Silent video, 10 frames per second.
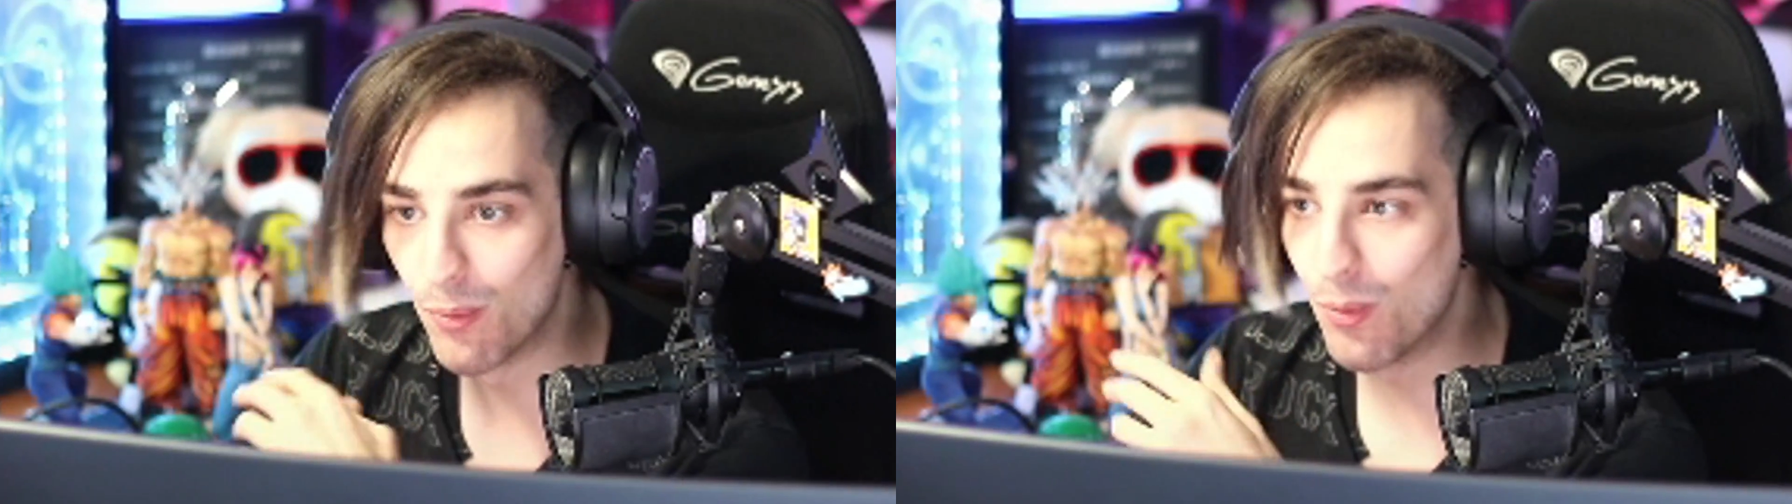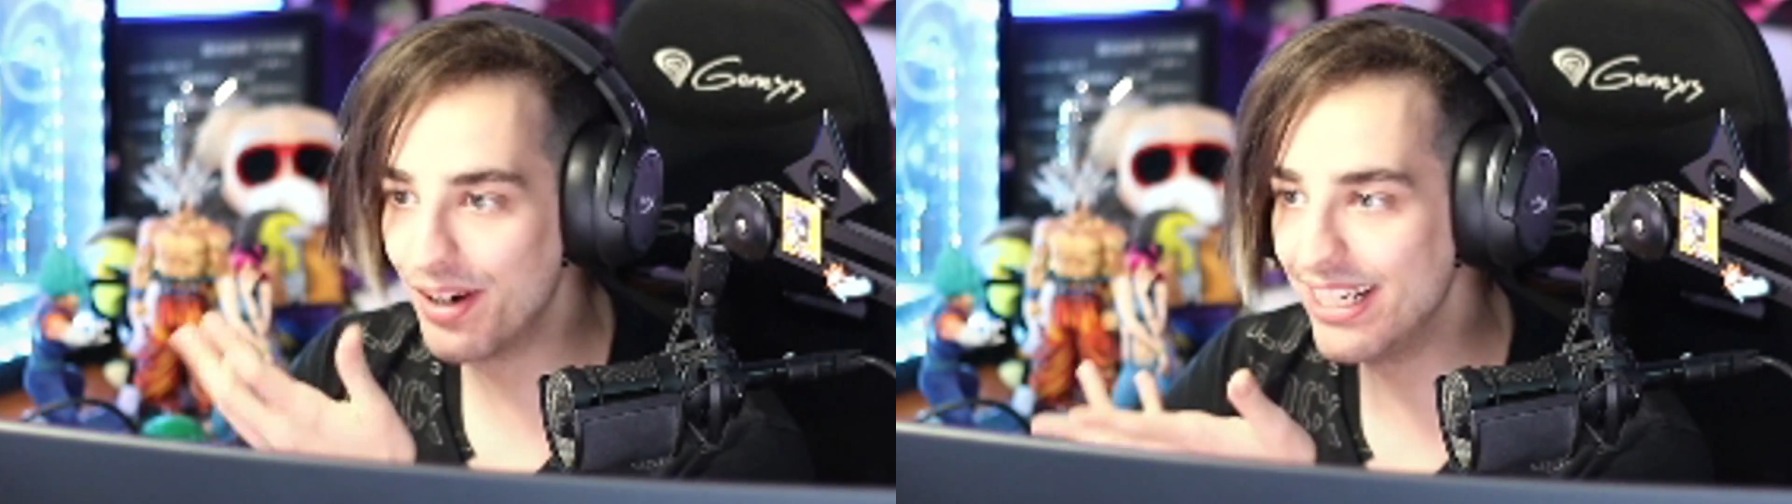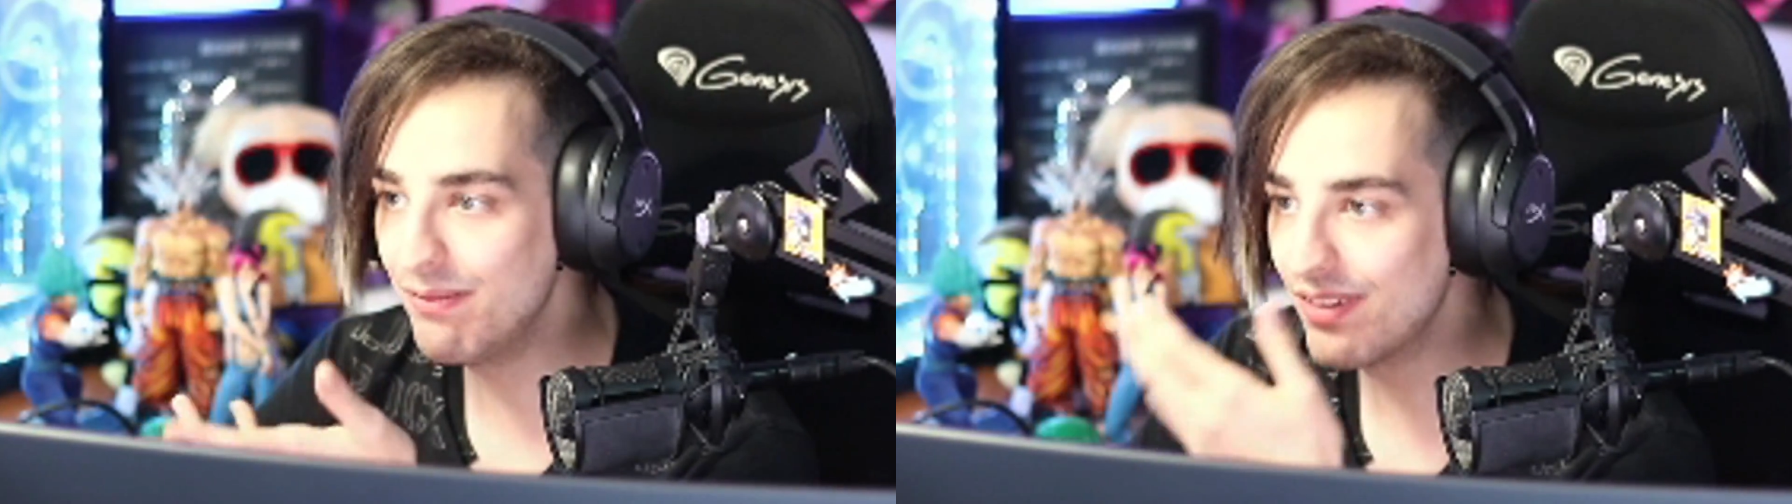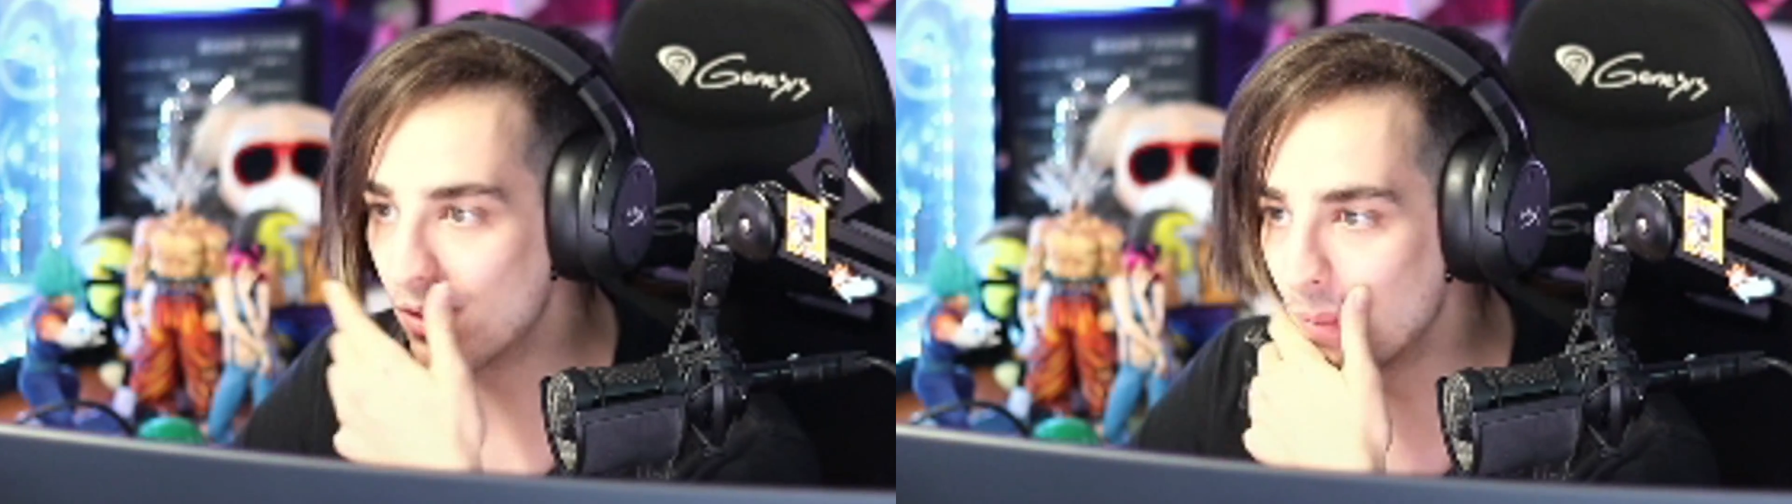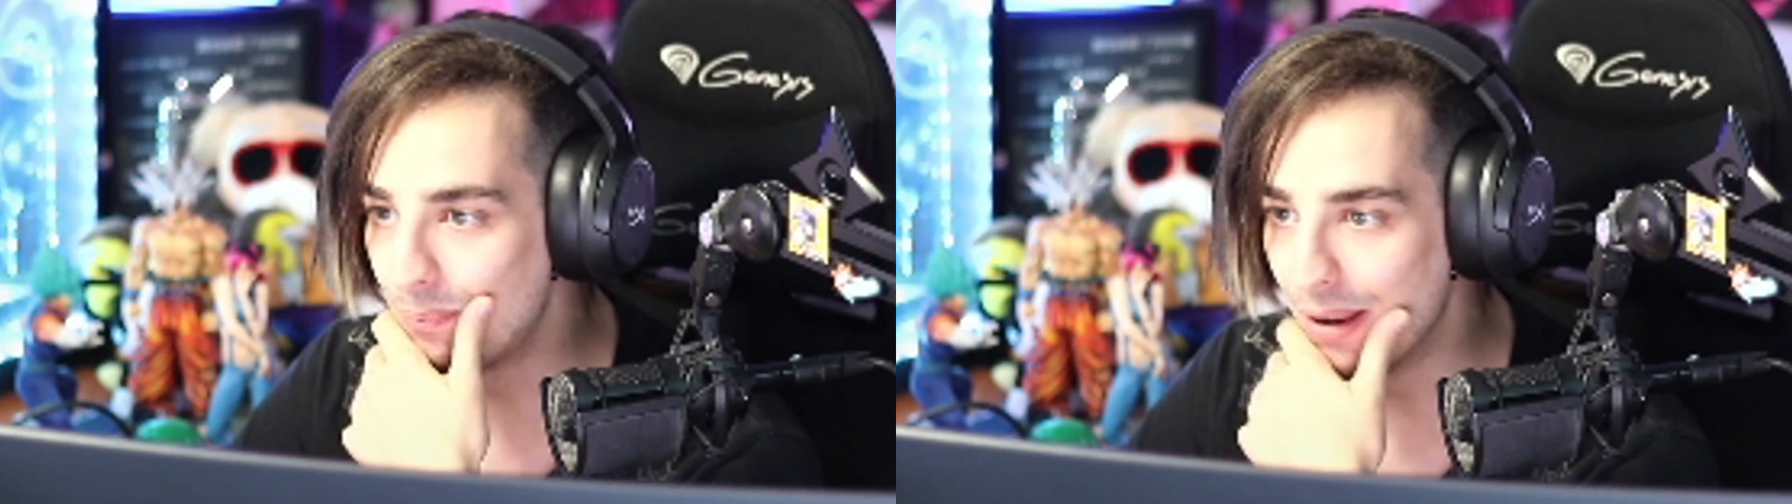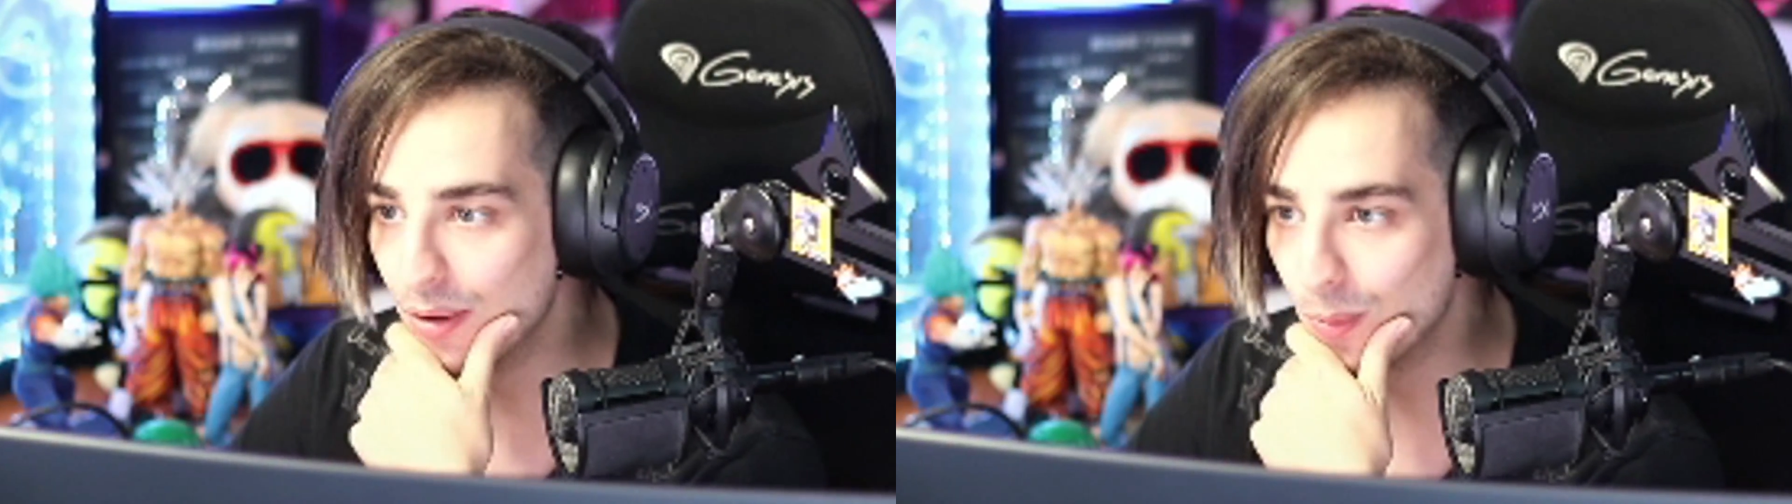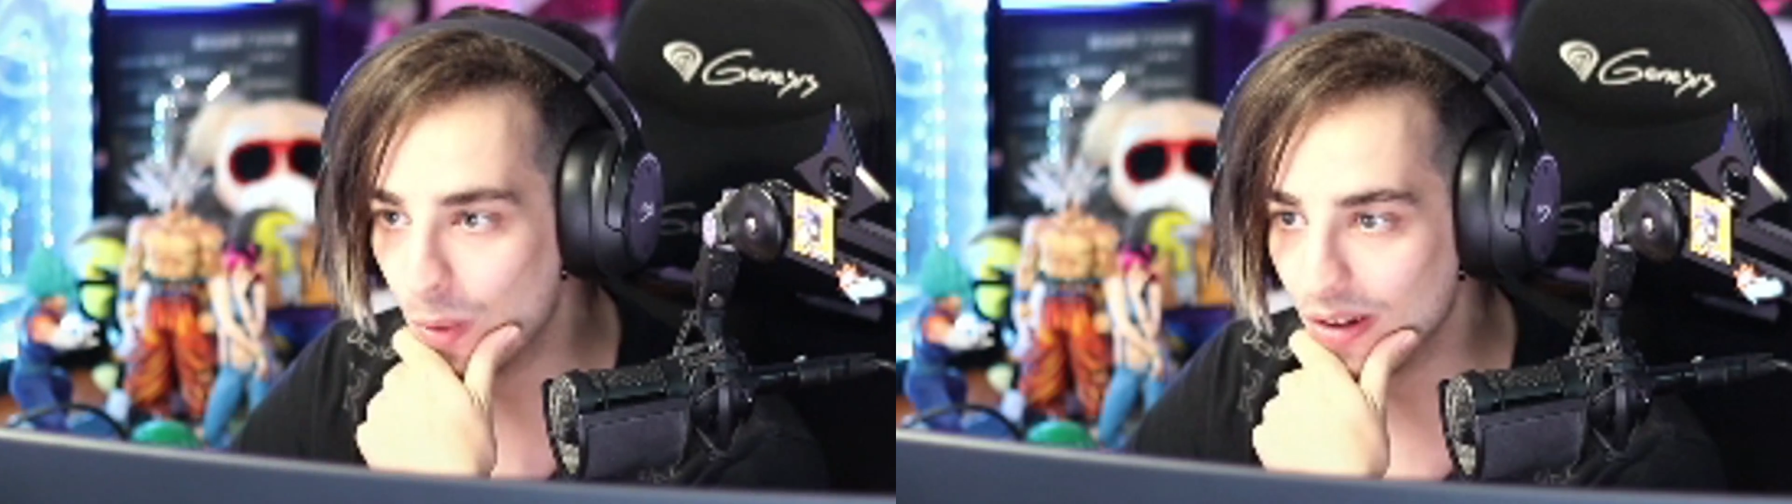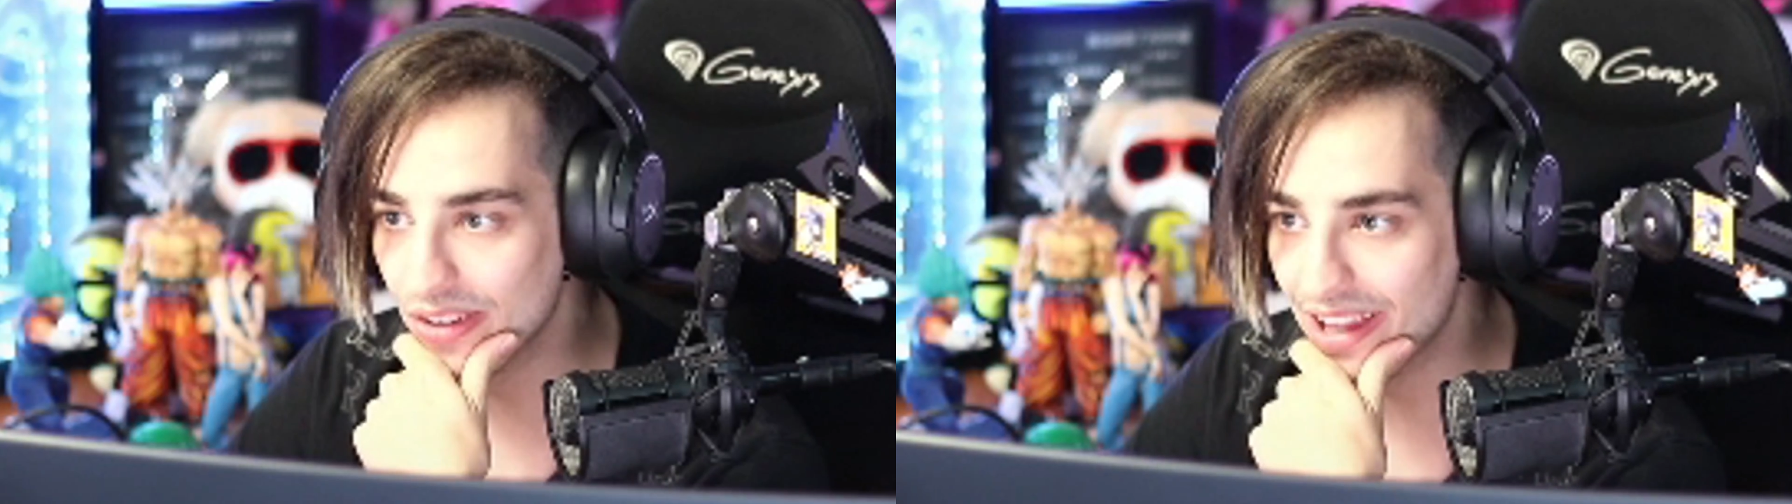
what if there are better ones